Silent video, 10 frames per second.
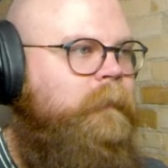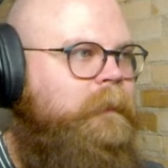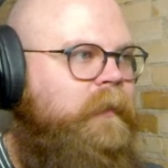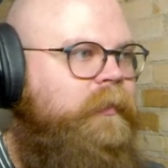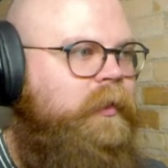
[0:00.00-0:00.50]

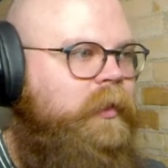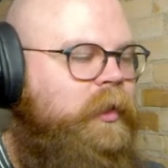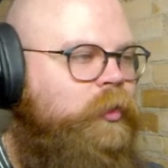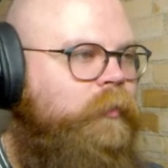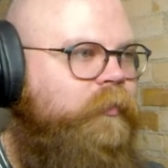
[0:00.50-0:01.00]
And then
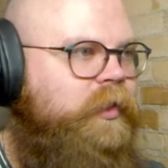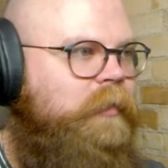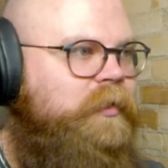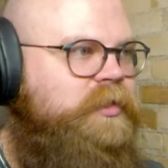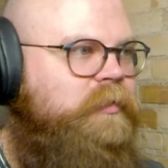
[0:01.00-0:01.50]
that'll hopefully
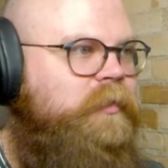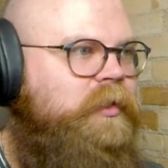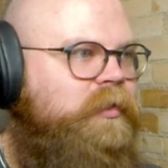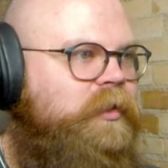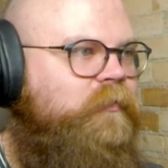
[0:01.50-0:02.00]
get me to
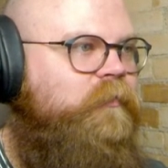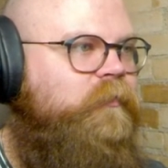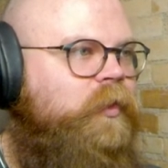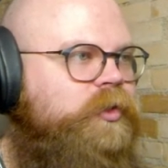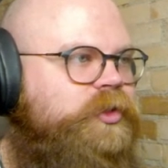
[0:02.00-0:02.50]
be the
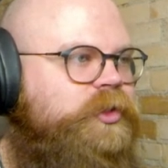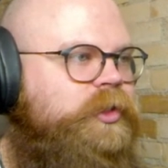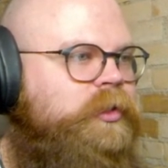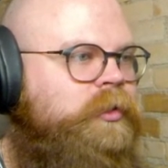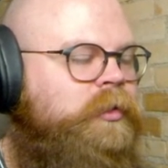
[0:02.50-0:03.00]

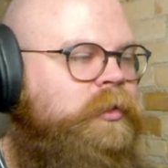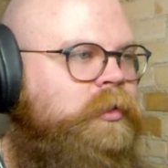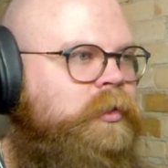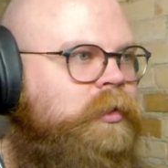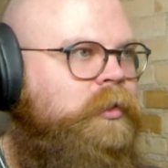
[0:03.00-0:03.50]
first
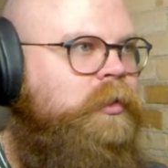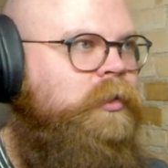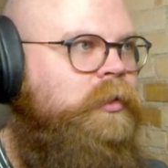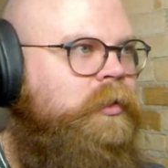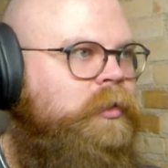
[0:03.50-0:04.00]

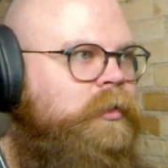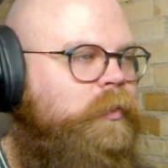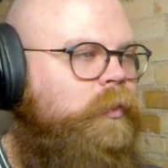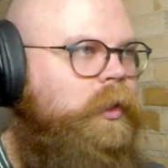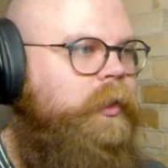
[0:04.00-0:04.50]

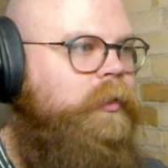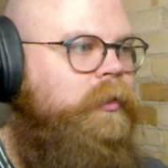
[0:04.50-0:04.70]
one.